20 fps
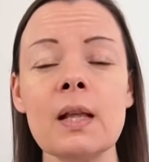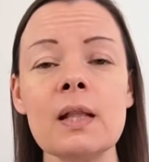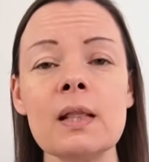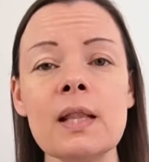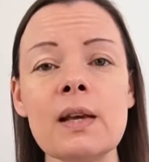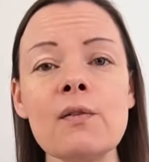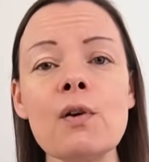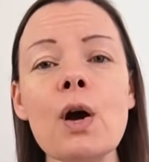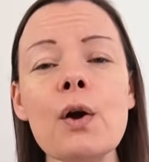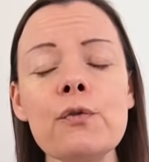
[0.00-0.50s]

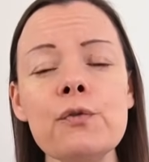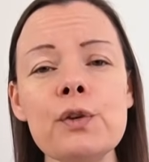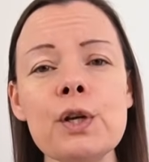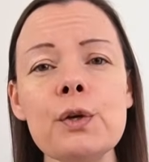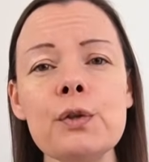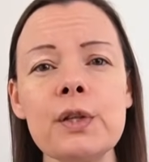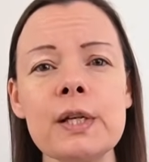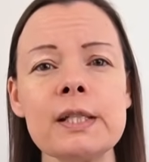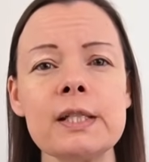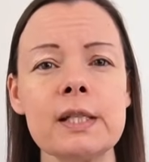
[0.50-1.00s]
There are a few
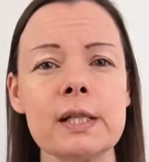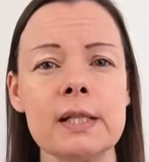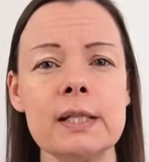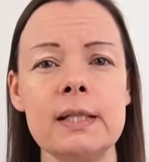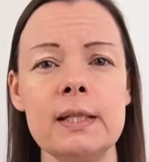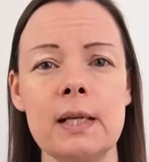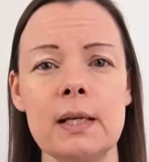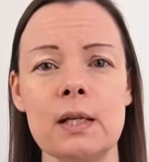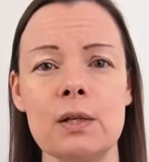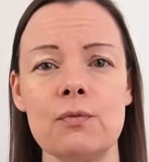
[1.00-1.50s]
things to
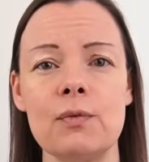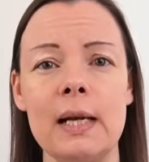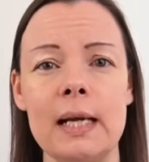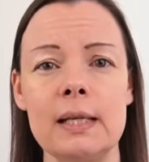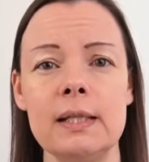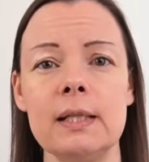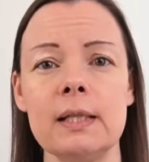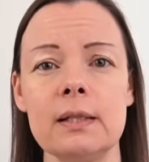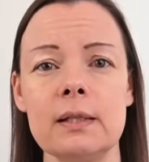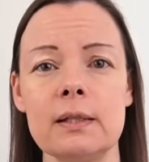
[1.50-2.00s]
consider
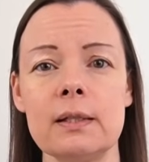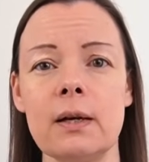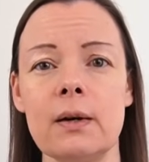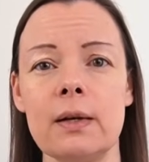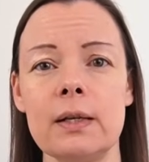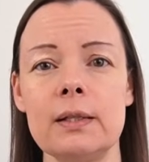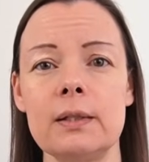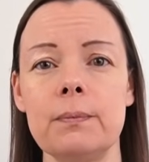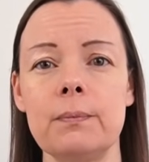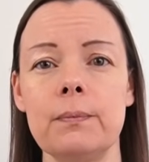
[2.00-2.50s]
relating to
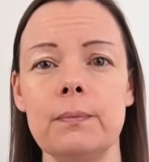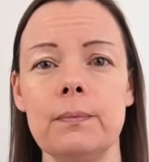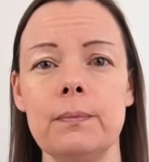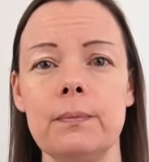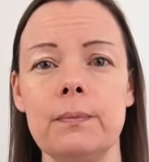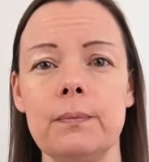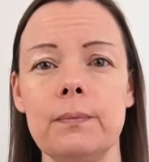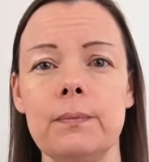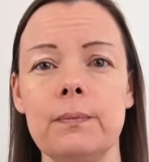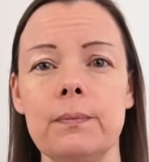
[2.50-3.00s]
size.
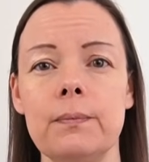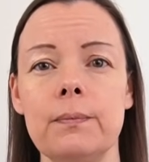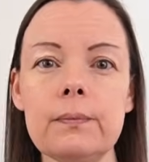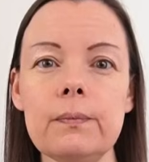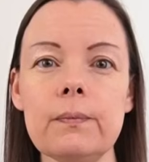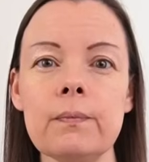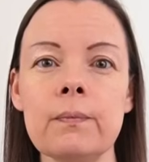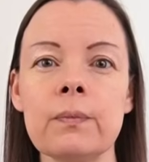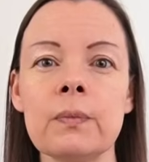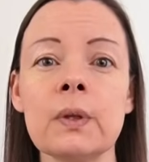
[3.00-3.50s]

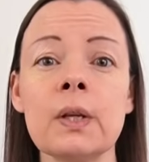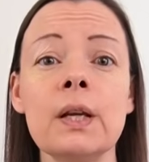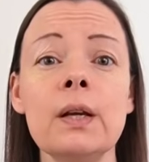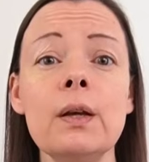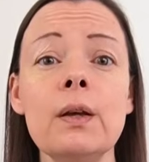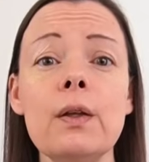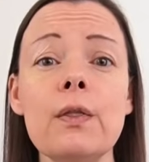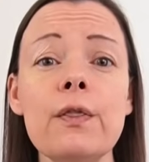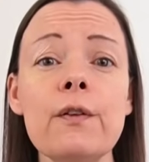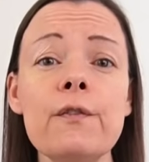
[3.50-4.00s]

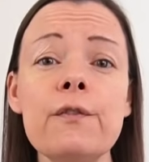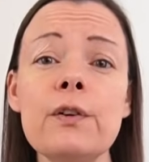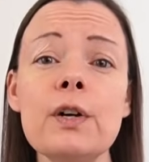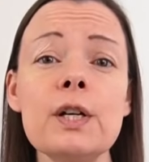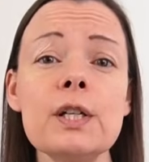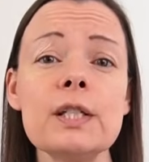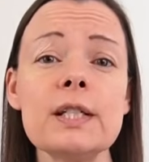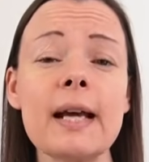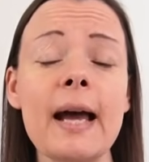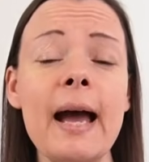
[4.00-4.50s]
The
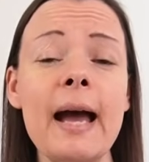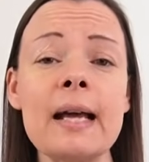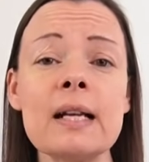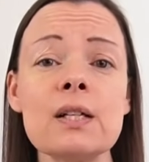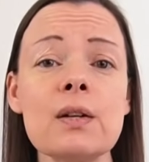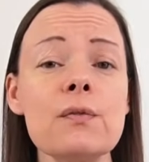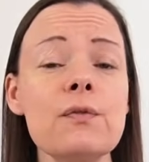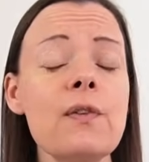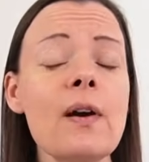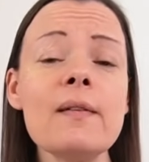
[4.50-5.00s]
first and
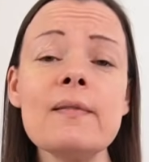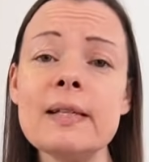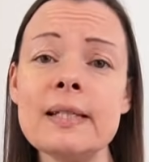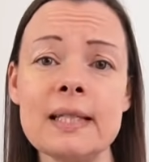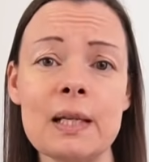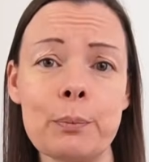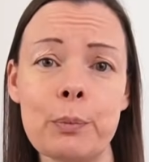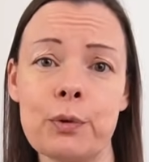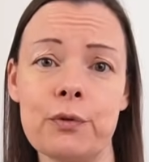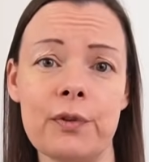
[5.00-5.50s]
very
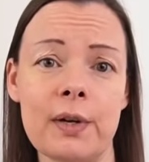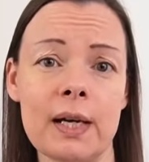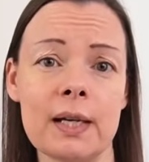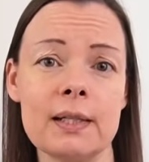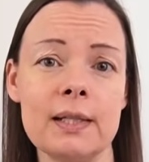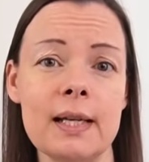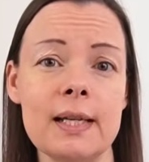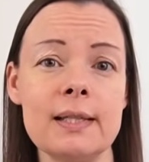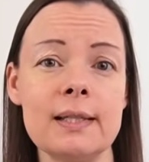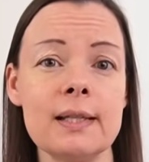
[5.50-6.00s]
simple
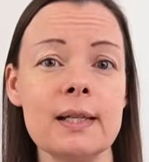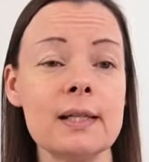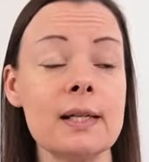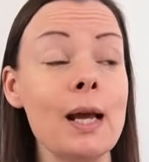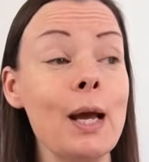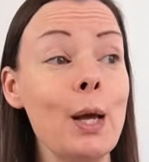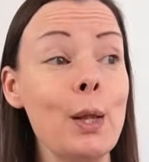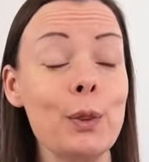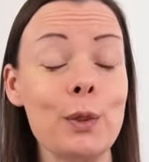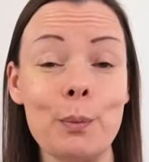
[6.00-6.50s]
fact is that
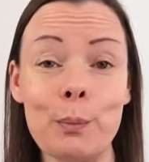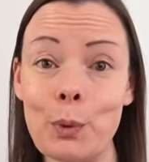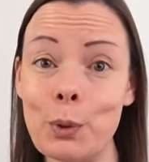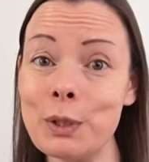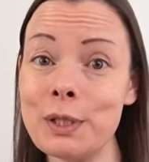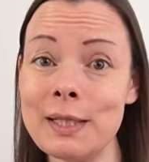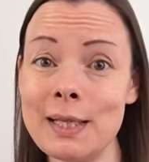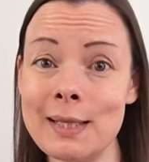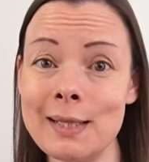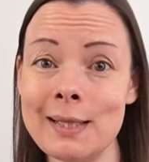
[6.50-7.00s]
the more
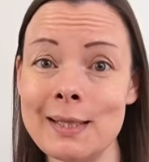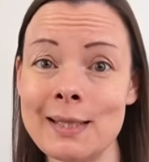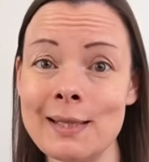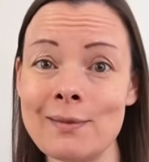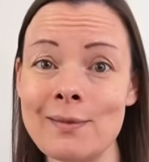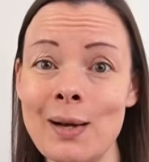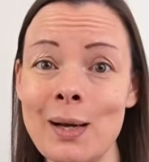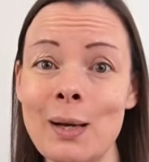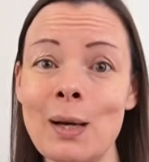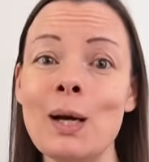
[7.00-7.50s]
stitches
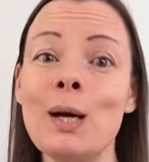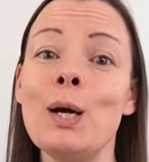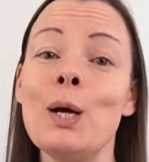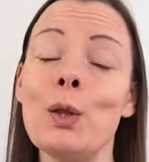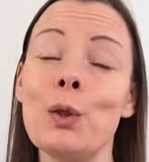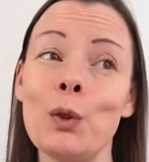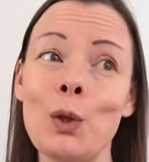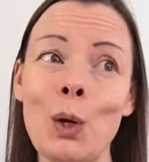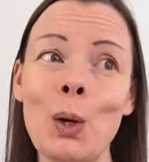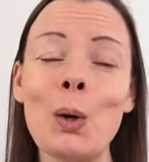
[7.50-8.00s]
there are,
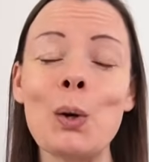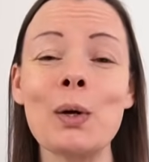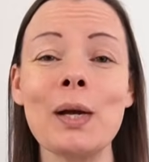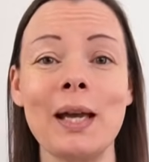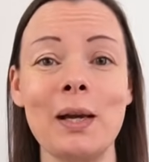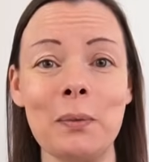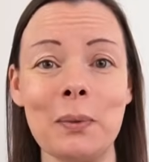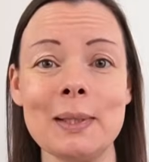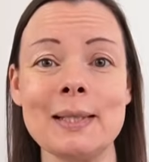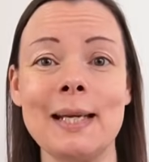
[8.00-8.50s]
the longer
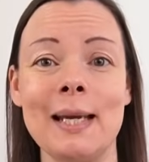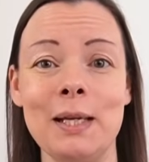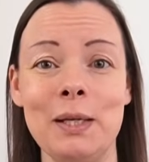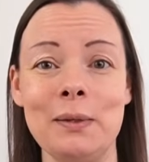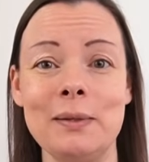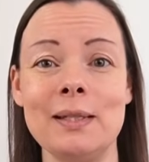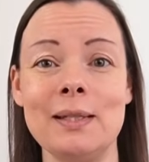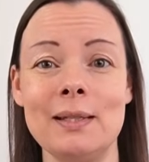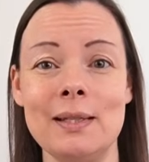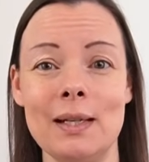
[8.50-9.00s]
it will take
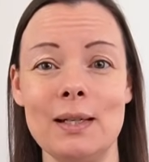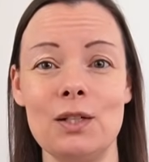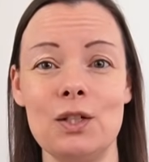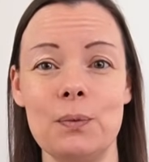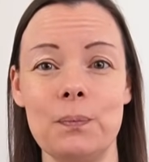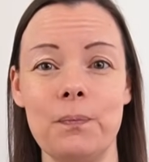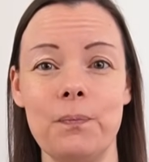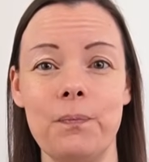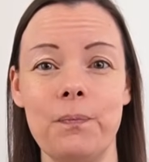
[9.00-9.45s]
you to stitch.